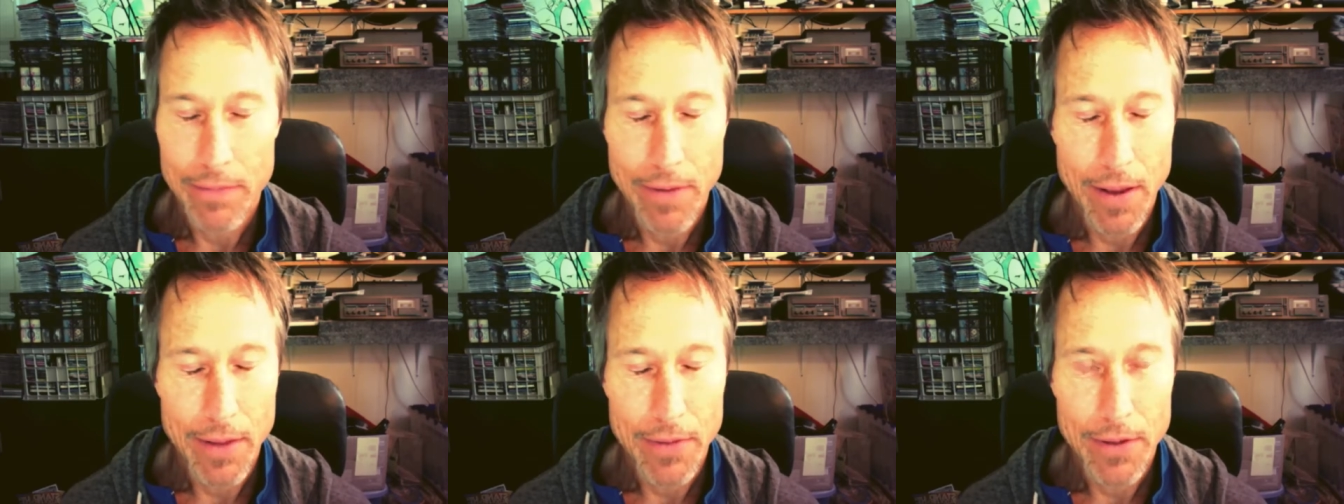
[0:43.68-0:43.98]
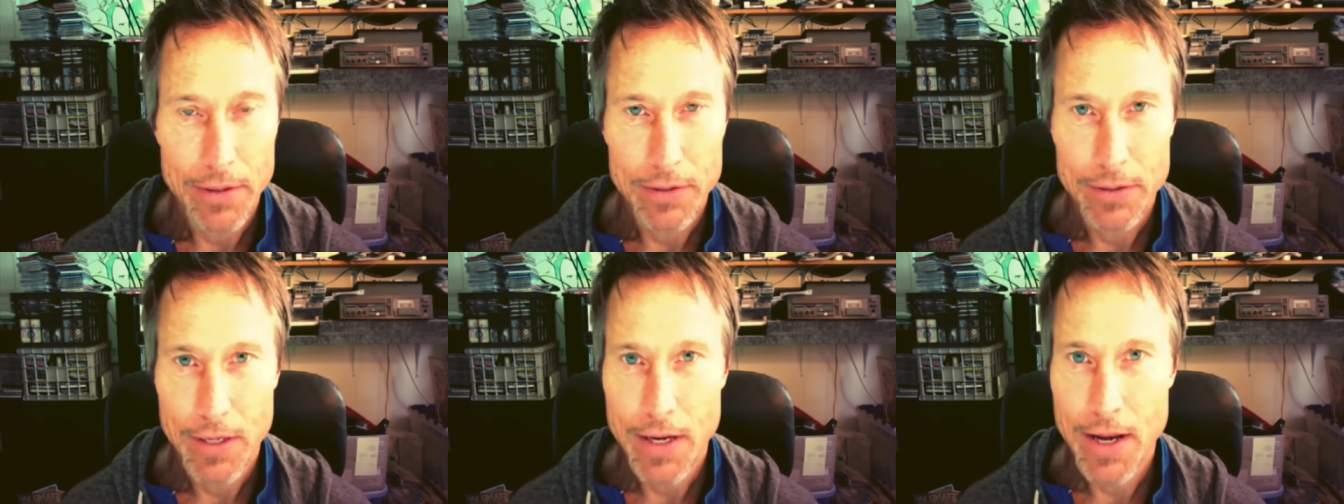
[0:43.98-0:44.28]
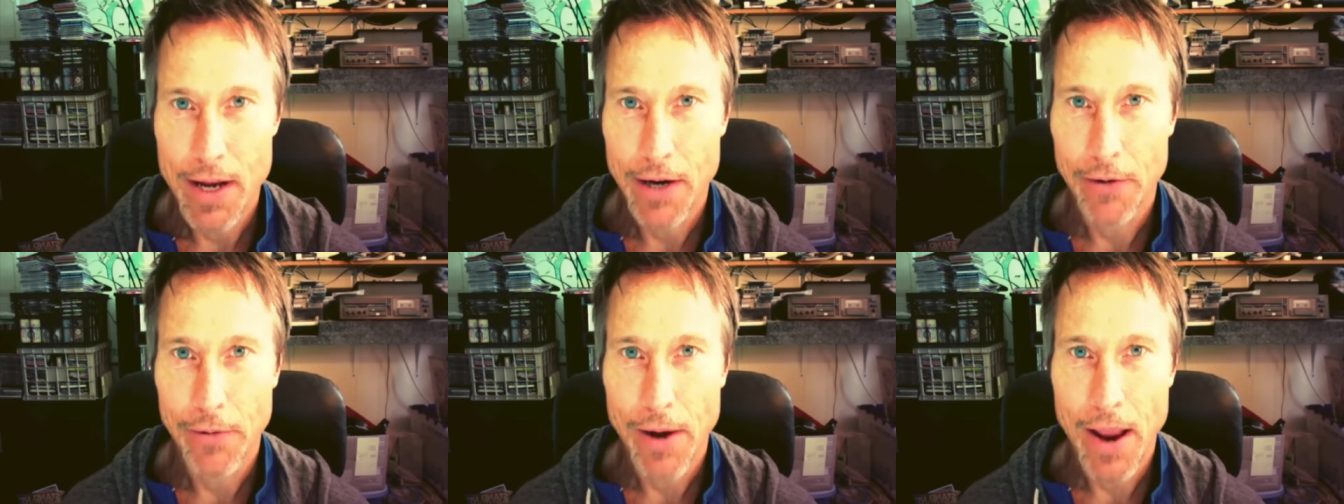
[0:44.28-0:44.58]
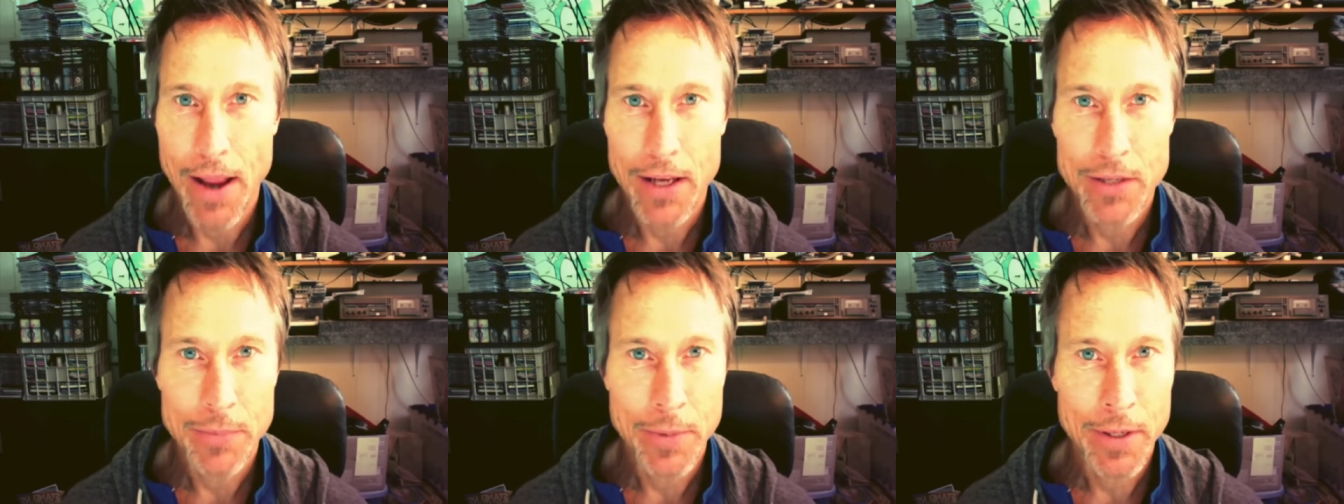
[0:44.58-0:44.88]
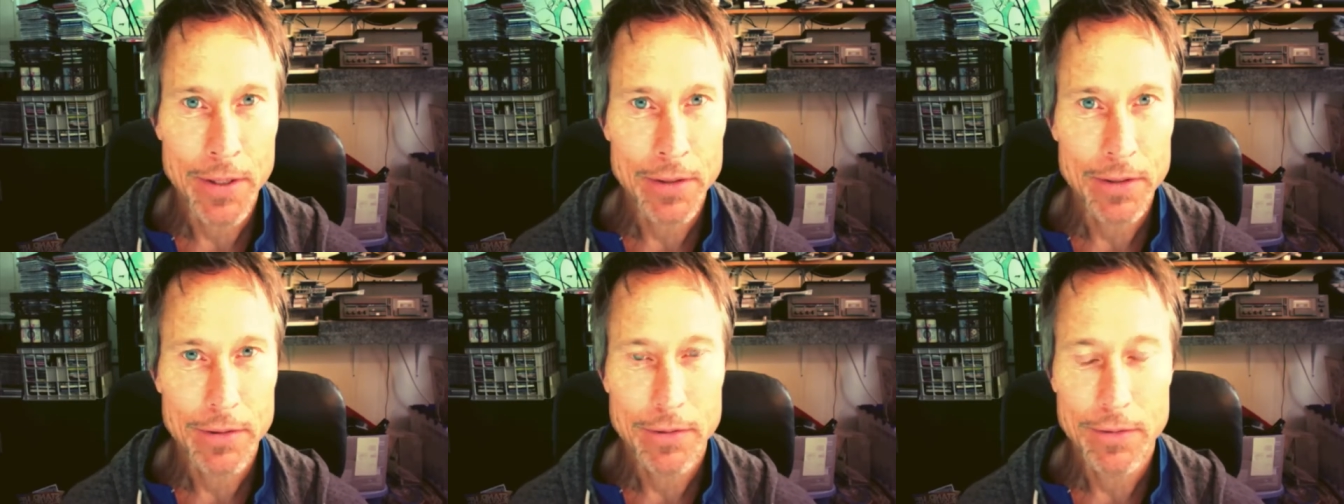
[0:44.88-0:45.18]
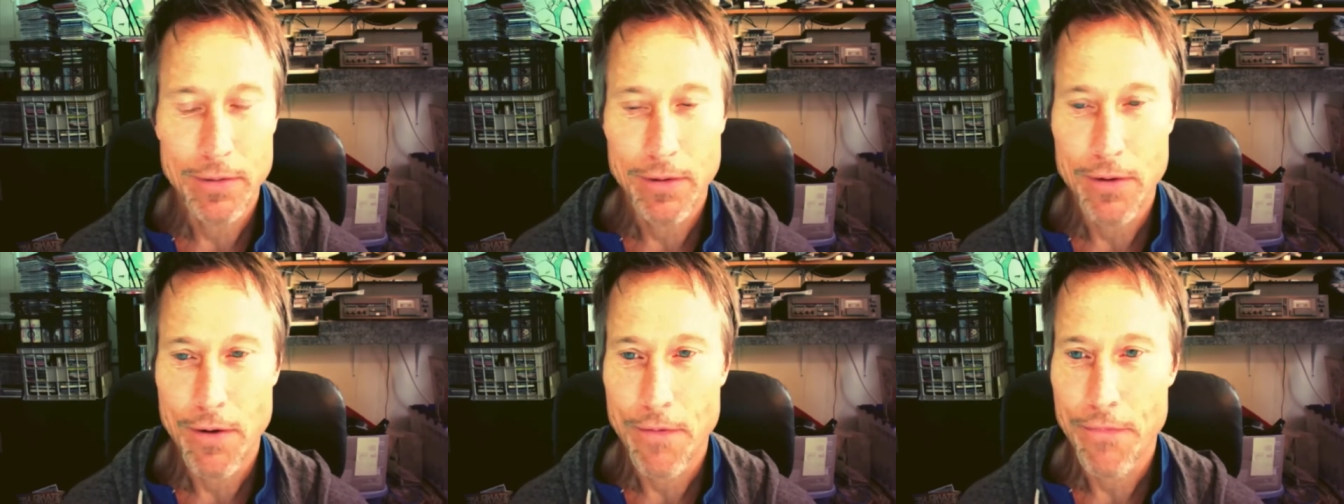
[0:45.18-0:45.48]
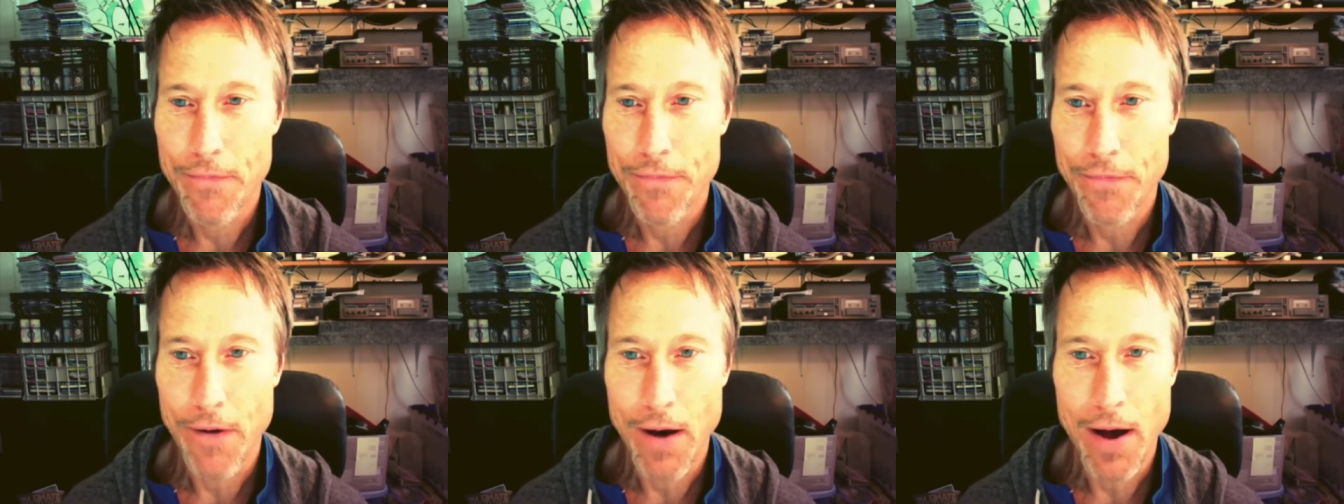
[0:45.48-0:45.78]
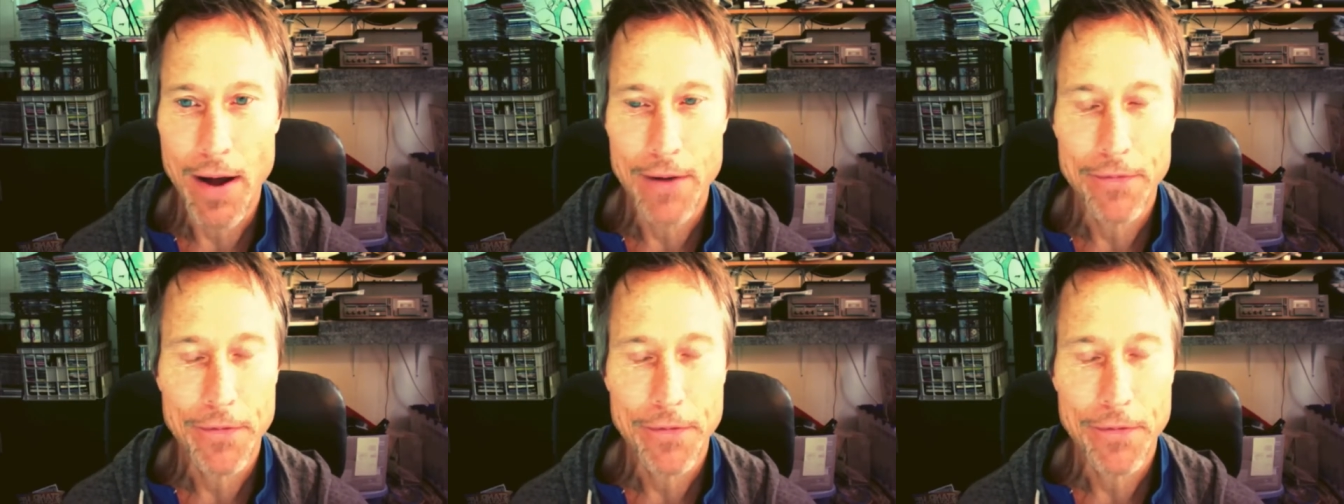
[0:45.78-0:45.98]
the seating arrangements, the font